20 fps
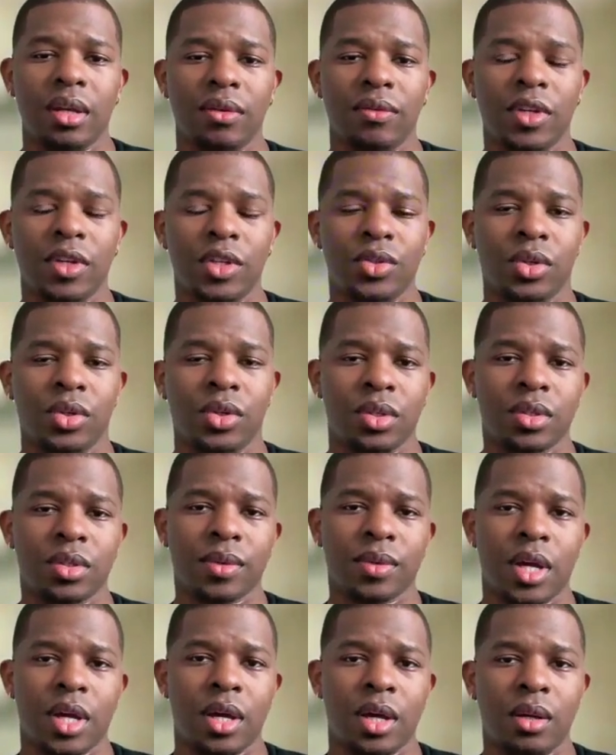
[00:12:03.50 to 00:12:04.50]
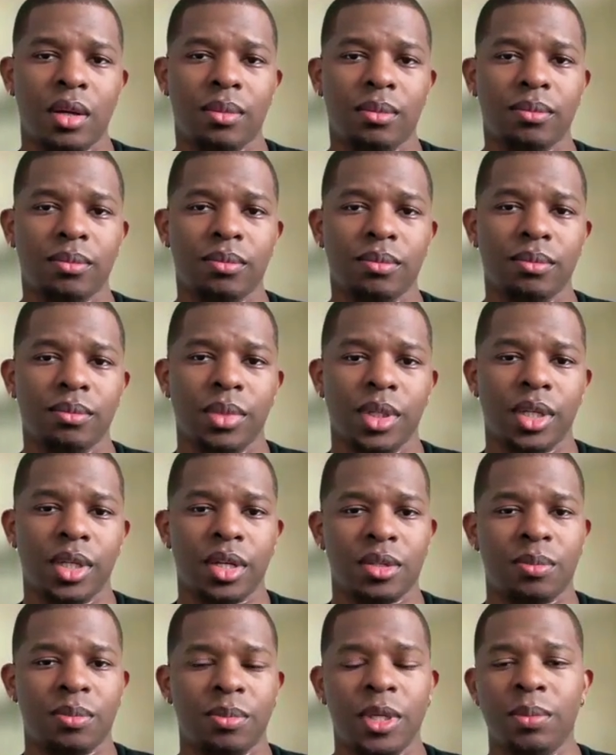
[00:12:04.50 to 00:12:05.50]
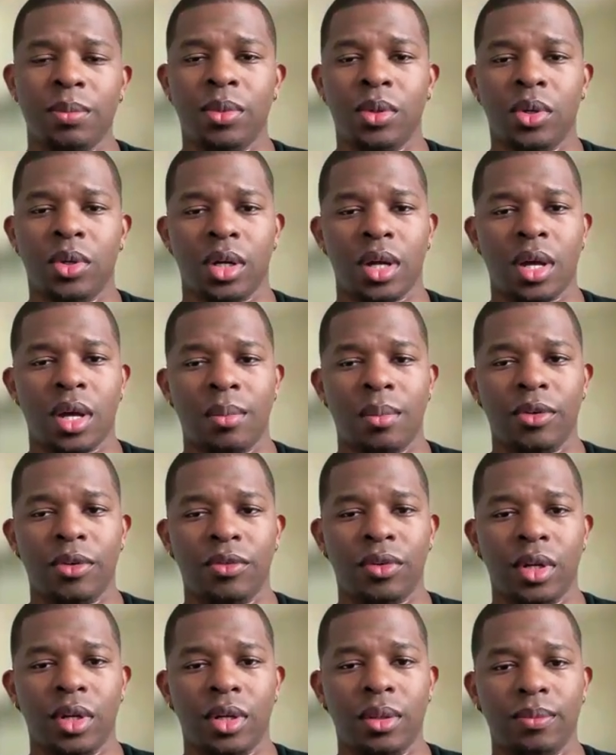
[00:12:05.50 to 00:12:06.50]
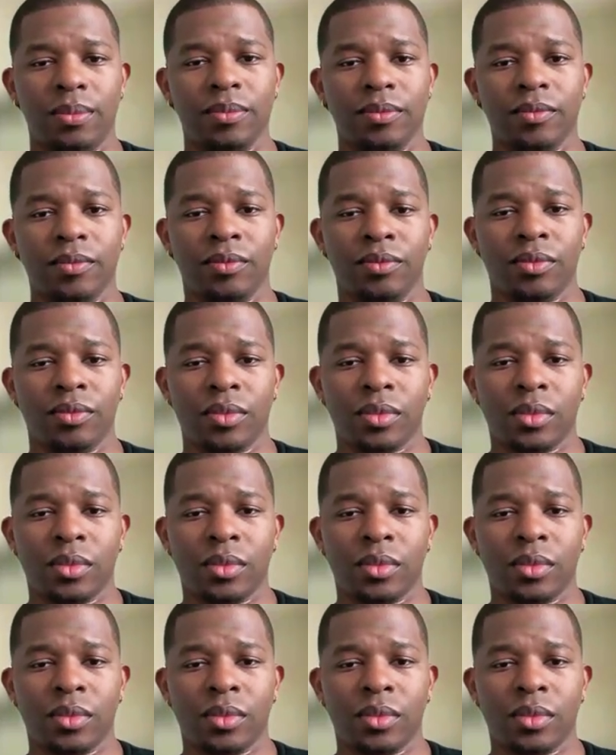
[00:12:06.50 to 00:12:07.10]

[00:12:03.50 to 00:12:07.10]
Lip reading: individuals, because people are coming from